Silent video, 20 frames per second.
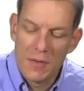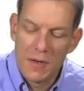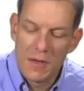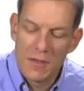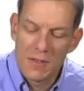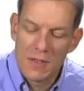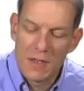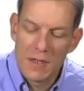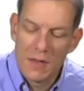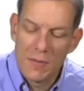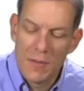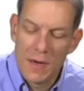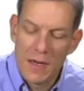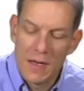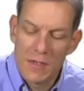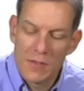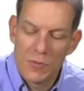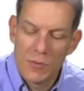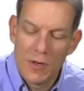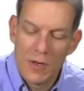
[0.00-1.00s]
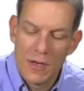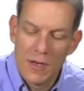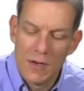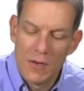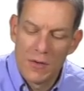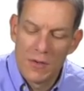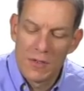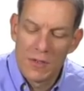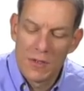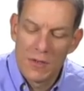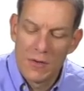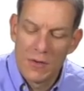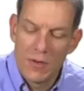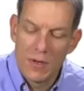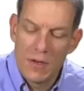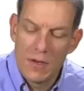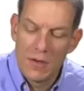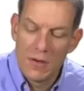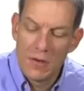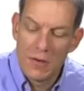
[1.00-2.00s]
Because they get a minus one here, a zero
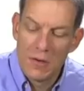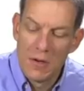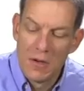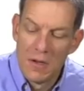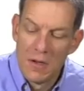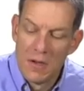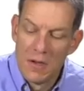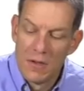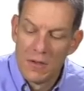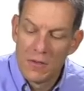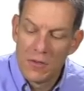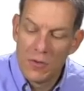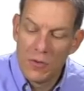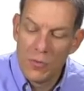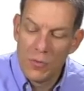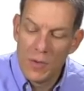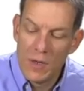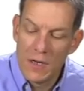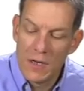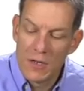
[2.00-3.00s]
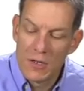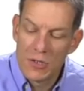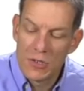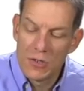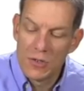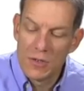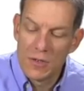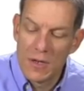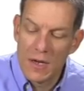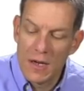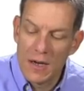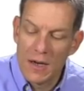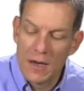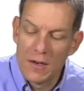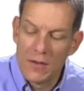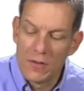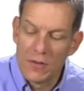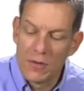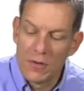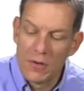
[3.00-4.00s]
here, so weak should not
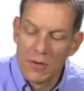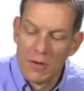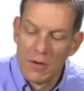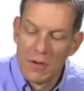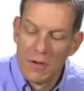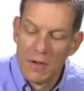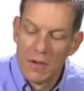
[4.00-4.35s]
enter,